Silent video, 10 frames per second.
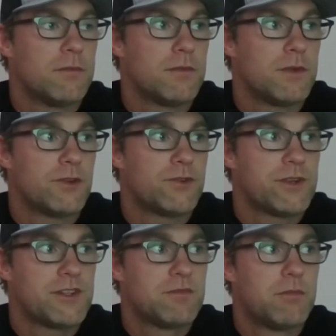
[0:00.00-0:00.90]

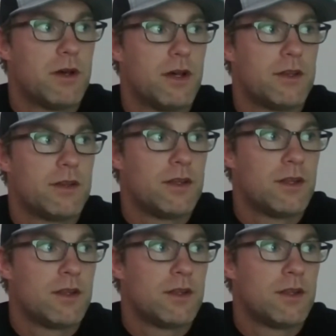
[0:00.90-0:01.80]
entries, but
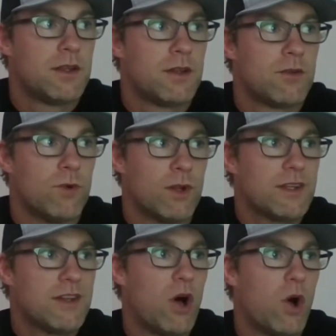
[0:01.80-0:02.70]
really
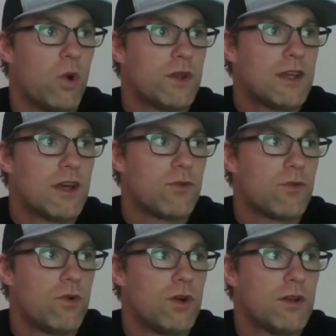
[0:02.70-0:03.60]
the only other
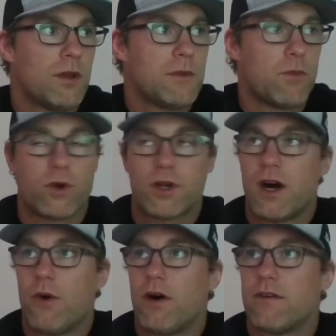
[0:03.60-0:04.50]
one, I mean,
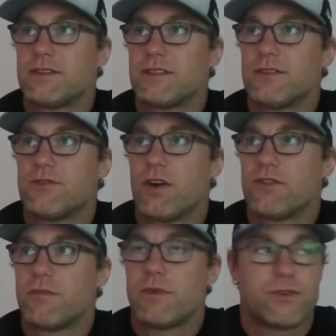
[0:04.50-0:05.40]
Morikawa obviously draws
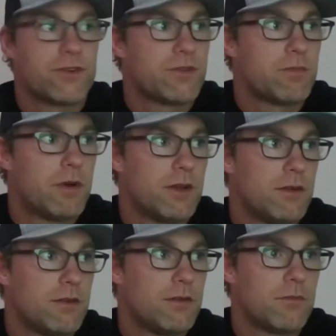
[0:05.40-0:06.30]
some interest,
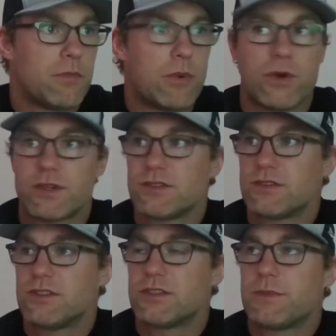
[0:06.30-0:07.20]
but Brooks,
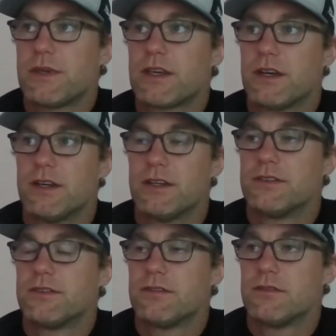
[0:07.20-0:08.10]
just
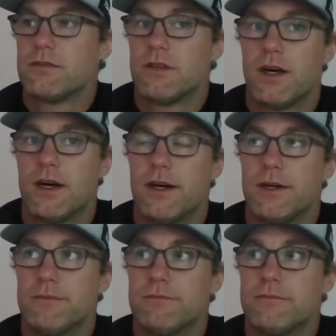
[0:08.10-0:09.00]
because
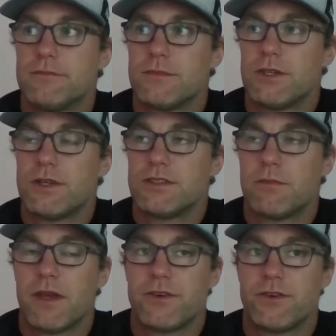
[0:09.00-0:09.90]
he's a
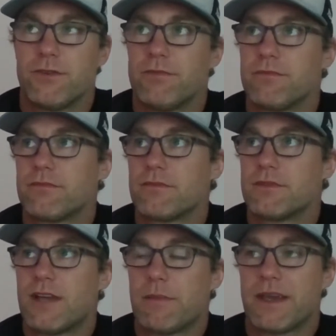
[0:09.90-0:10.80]
major
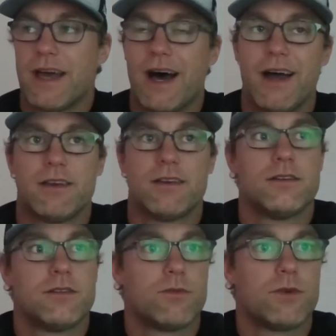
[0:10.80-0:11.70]
type of guy.
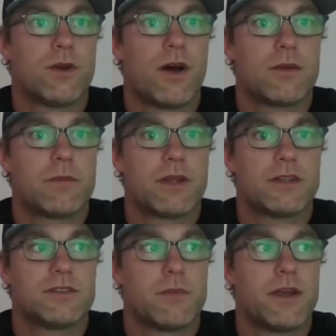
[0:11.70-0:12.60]
We know how he plays
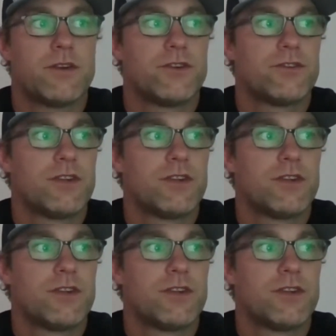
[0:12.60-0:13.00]
in the majors.